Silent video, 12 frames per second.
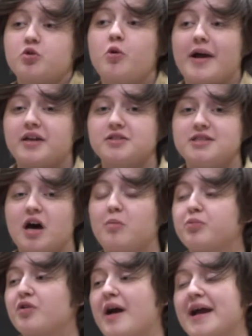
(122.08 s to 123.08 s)
who I could tell
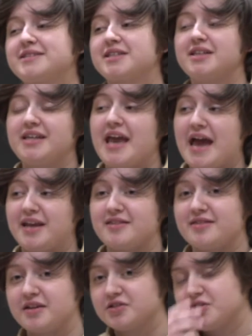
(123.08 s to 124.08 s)
practically
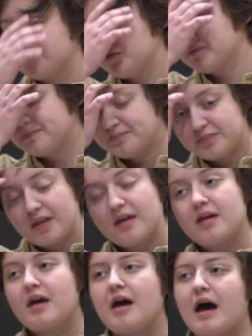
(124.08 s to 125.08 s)
anything to.
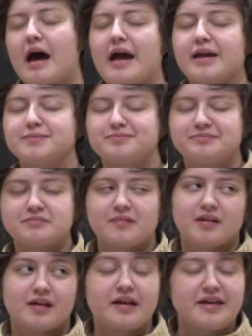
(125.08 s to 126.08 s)
I
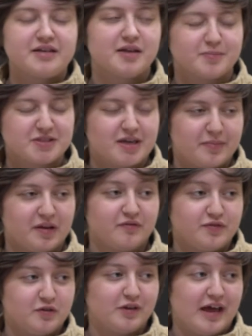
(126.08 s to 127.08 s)
ended up skipping a
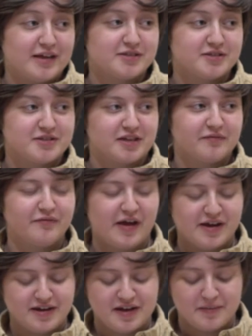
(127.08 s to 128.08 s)
few classes to
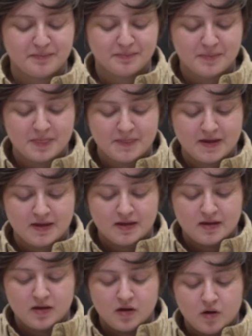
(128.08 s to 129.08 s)
confide in him.
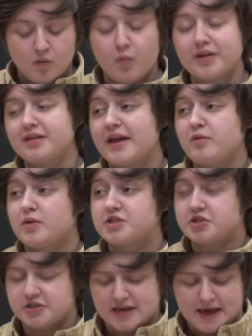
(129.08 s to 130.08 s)
One late
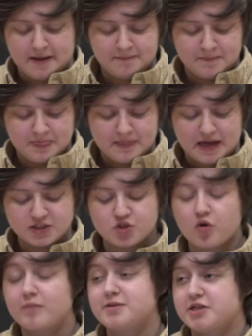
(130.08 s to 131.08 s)
winter day, I
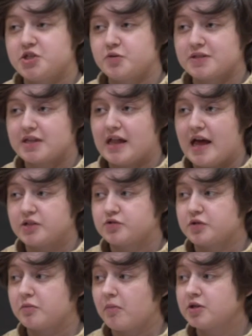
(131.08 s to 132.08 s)
stormed into his
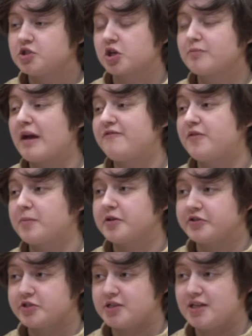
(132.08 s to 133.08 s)
classroom, took my
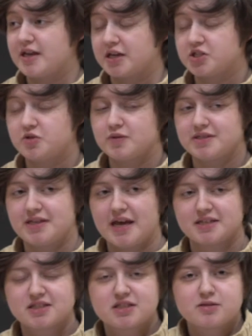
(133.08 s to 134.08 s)
familiar seat next to his
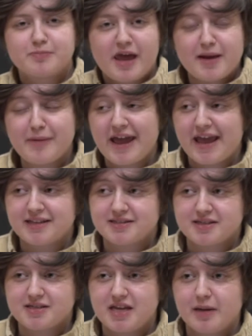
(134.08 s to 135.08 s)
desk, laid my hands
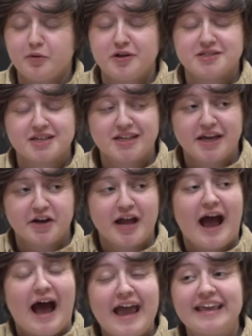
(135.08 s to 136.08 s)
on the table, and declared,
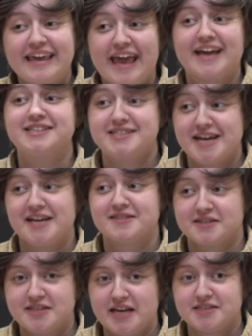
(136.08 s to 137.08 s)
"I can't take
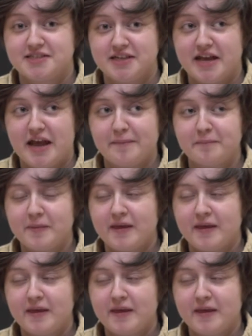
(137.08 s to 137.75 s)
the test today."